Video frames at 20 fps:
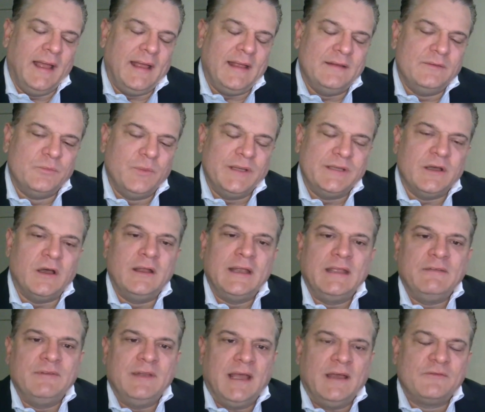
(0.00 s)
and we don't
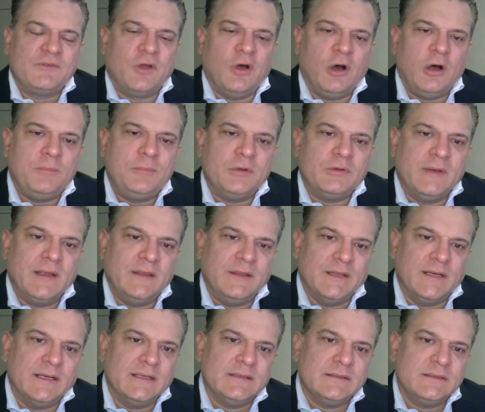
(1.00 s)
even have copper
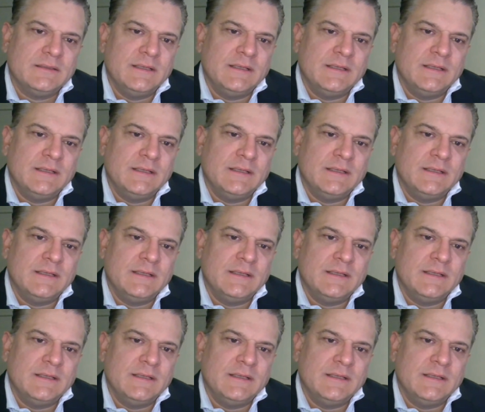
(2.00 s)
either.